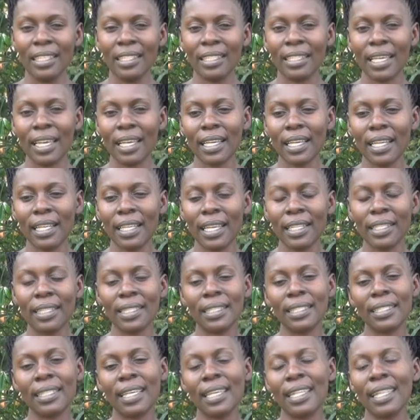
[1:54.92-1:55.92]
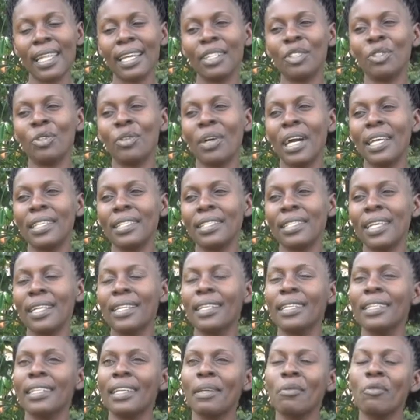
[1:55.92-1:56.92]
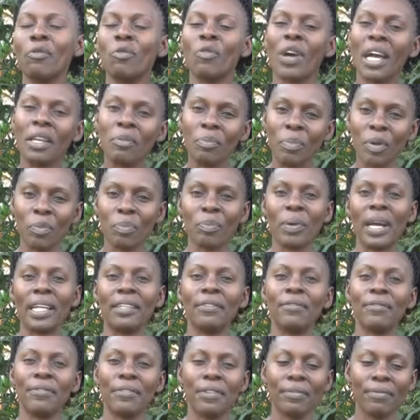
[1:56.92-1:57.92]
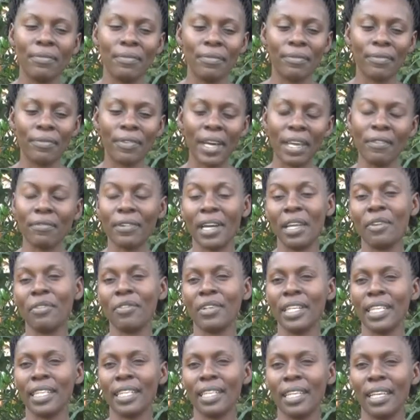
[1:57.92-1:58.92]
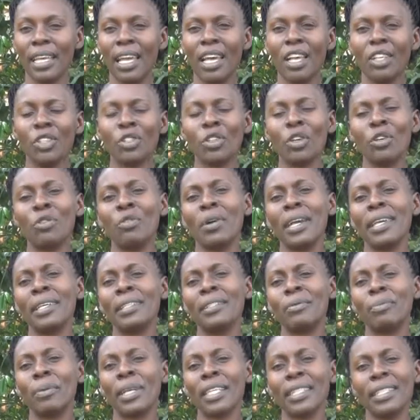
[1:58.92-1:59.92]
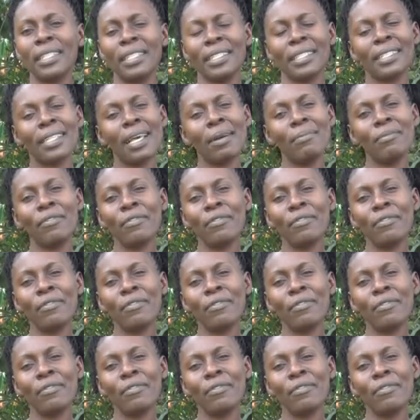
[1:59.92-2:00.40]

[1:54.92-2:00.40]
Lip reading: Let's say that you are selling one pop at 500. So you are expecting some